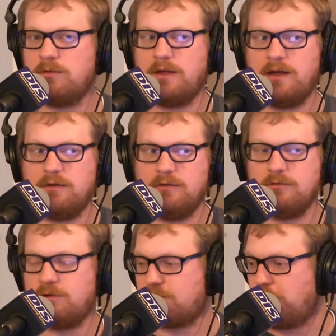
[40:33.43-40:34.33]
that
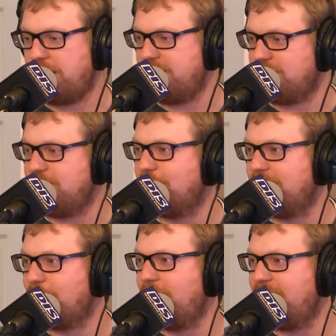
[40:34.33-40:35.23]
just quietly
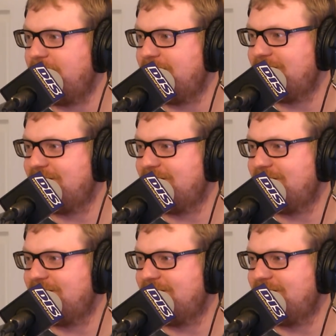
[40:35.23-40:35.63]
went away.